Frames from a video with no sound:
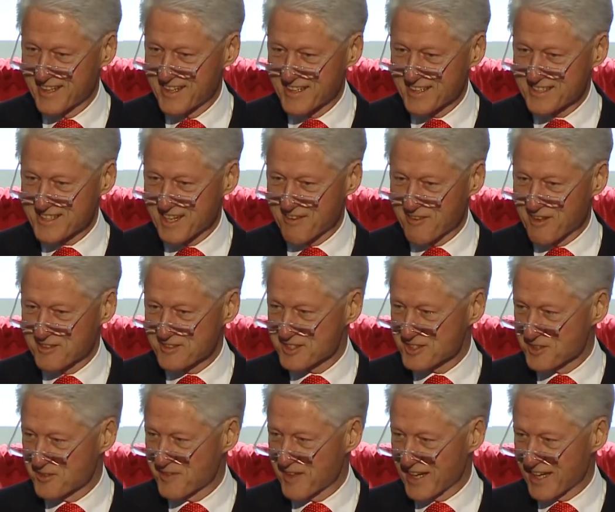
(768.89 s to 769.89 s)
some of us
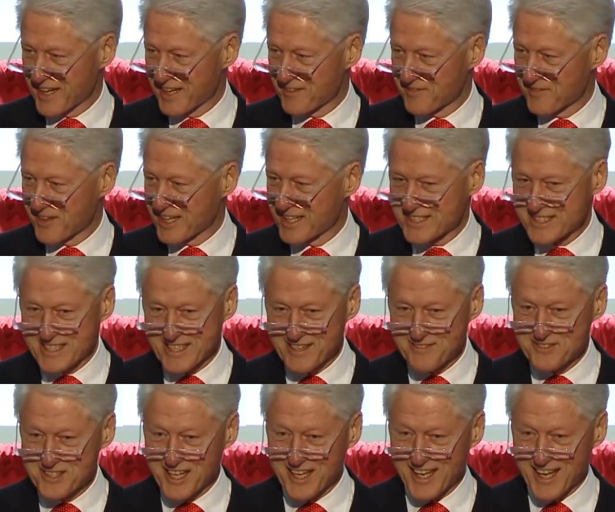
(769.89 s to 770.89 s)
will make it, but it
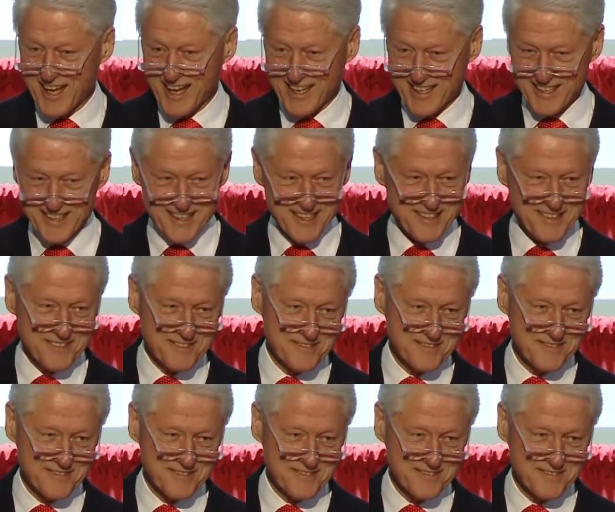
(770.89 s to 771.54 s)
seems unlikely.